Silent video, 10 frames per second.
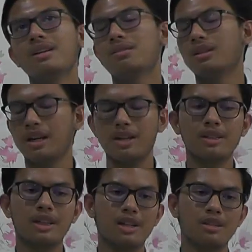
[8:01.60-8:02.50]
well
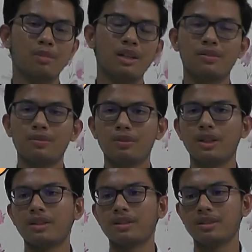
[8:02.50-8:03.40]
educated in many
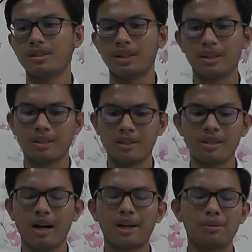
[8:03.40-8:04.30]
ways, and
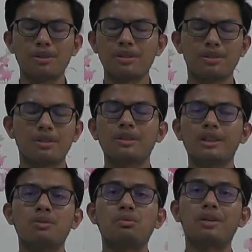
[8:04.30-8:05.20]
I was
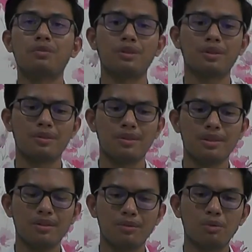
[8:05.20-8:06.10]
certainly grateful
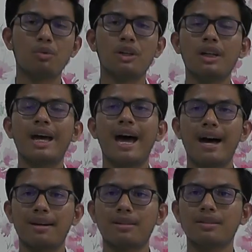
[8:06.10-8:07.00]
for what it
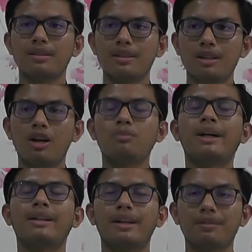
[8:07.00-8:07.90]
had on
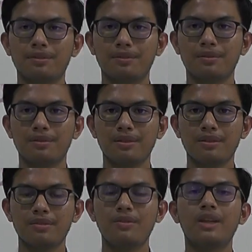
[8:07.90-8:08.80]
my life.
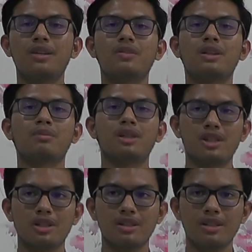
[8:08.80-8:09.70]
Thank you very
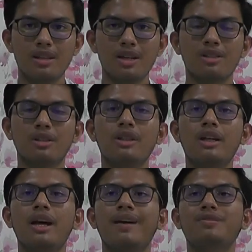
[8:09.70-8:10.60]
much. That is all
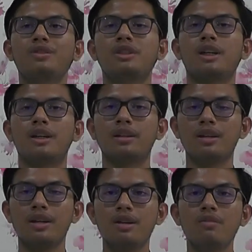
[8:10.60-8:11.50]
that I have for today.
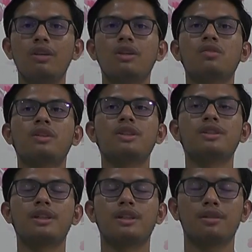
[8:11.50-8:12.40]
Thank you for
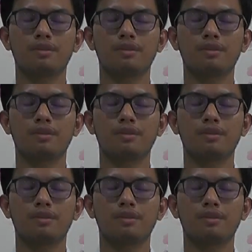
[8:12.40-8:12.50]
listening.